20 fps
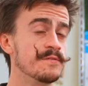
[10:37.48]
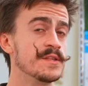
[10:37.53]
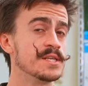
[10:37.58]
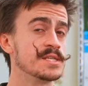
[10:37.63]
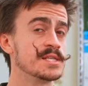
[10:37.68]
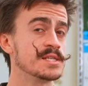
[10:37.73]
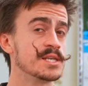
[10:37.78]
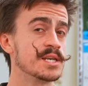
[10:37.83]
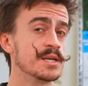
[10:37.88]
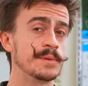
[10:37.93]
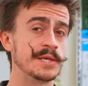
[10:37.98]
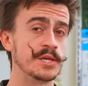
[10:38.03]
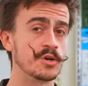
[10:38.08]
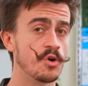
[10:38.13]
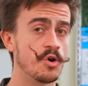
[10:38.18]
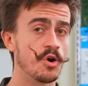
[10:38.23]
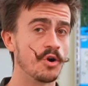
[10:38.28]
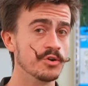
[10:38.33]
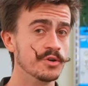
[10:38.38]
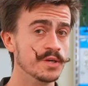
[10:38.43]
this is gonna be
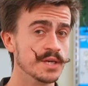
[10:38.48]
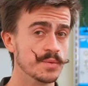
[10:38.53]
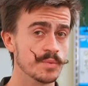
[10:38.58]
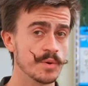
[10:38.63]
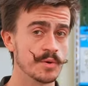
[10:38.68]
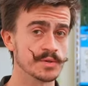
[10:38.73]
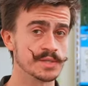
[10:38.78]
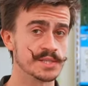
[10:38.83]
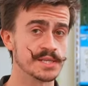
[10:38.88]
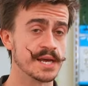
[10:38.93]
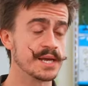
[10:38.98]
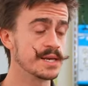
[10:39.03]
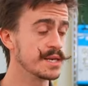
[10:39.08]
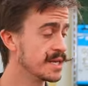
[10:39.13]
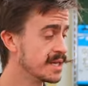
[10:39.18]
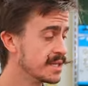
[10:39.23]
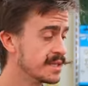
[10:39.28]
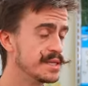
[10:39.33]
your only wheel set,